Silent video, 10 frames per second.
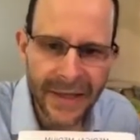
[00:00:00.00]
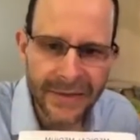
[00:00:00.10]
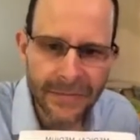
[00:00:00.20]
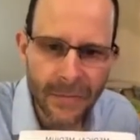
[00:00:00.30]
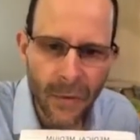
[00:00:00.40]

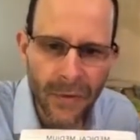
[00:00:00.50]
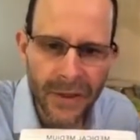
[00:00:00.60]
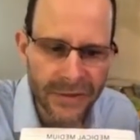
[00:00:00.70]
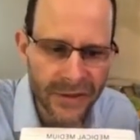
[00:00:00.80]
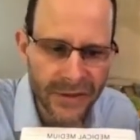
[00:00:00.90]
It's more
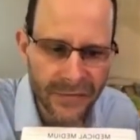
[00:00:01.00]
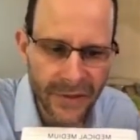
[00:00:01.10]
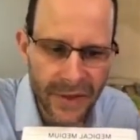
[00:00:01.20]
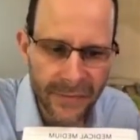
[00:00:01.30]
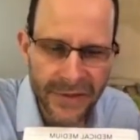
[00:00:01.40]
than just the
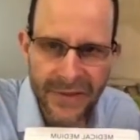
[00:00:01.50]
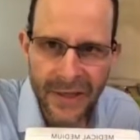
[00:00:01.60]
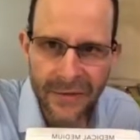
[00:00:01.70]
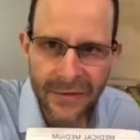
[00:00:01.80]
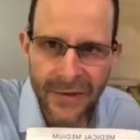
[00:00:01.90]
vitamin
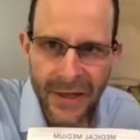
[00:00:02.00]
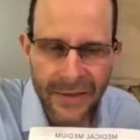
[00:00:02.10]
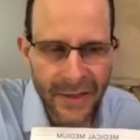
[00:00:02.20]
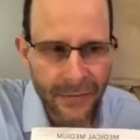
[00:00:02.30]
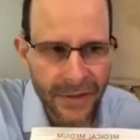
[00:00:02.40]
C. You
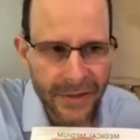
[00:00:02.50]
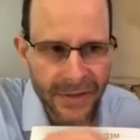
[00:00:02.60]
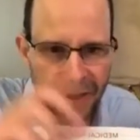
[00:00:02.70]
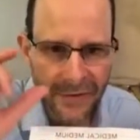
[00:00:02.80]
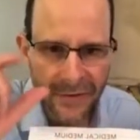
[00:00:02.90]
think, like when you
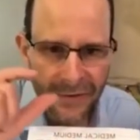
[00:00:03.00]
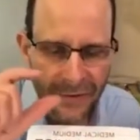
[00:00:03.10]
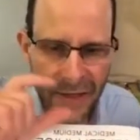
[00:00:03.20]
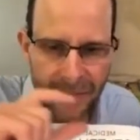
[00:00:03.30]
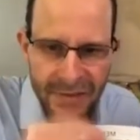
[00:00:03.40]
take the little
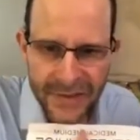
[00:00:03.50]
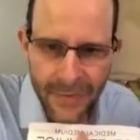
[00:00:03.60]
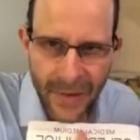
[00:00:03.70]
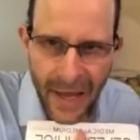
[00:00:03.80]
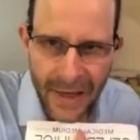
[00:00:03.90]
vitamin
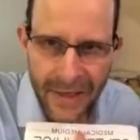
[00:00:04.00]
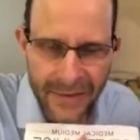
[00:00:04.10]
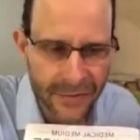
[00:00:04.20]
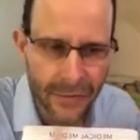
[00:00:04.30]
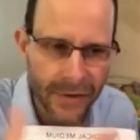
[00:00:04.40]
C
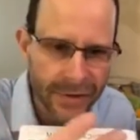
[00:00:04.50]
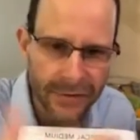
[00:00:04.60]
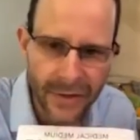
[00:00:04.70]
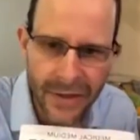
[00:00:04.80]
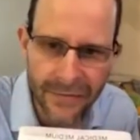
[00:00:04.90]
packets or
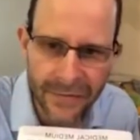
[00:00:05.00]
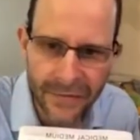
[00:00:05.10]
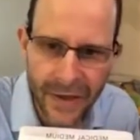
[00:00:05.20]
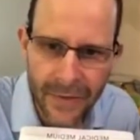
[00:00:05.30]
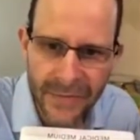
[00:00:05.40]
you're looking
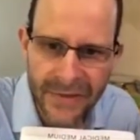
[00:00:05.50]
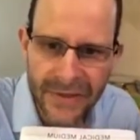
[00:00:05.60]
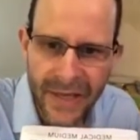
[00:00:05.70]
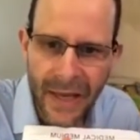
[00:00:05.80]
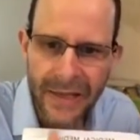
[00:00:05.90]
for vitamin
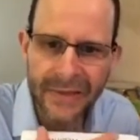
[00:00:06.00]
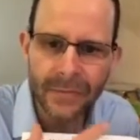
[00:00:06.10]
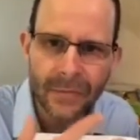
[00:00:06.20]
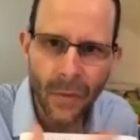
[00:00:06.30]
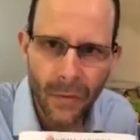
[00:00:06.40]
C, it's
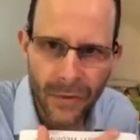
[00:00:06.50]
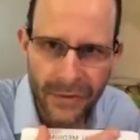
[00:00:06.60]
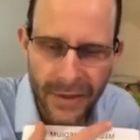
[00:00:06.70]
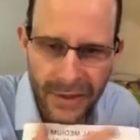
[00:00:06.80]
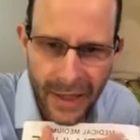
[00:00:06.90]
more
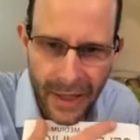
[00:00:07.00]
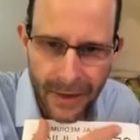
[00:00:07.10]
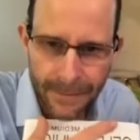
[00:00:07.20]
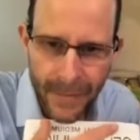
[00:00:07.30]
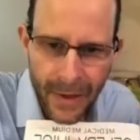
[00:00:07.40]
than that.